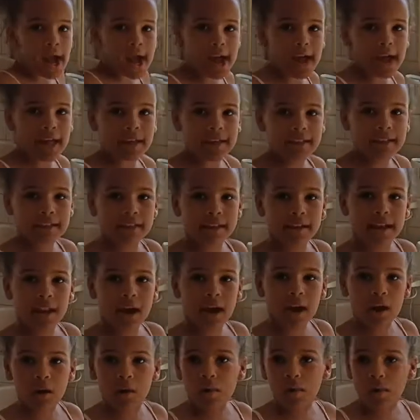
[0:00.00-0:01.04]
And
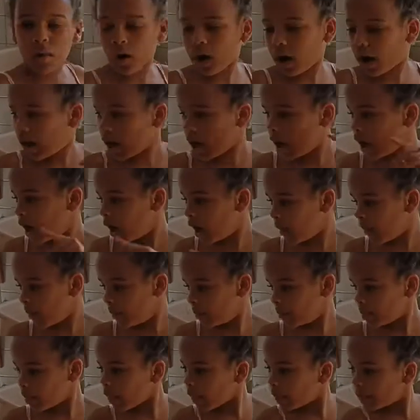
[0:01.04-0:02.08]
now
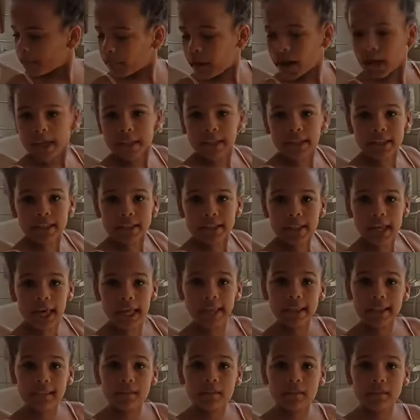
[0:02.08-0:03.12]
my
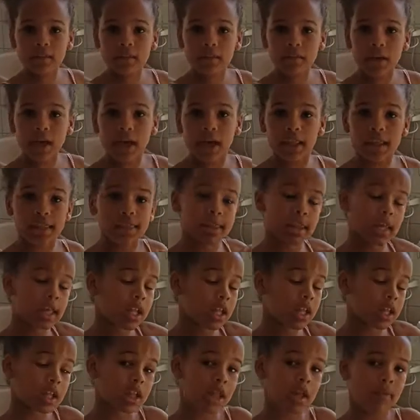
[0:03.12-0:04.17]
cakes, I
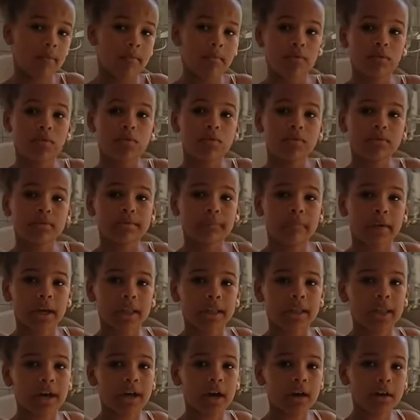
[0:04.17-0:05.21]
think they have cooled by
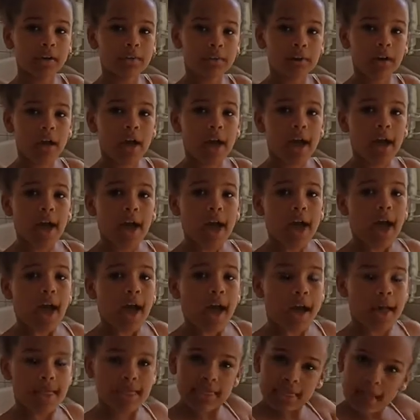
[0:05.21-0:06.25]
now.
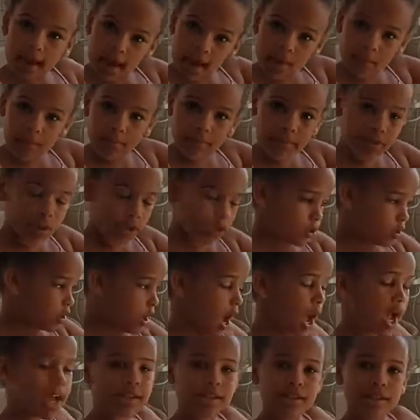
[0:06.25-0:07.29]
And now I'm going to
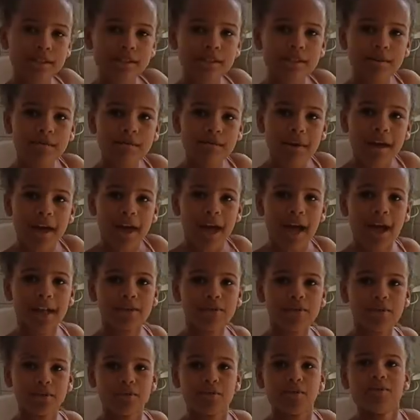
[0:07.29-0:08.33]
ice them
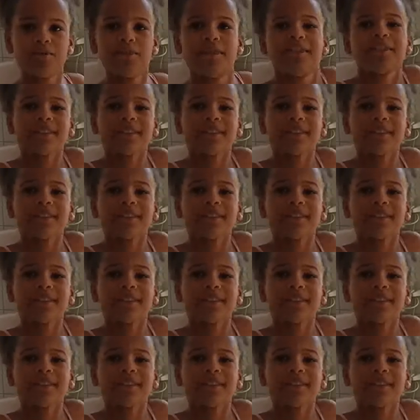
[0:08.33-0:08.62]
and do the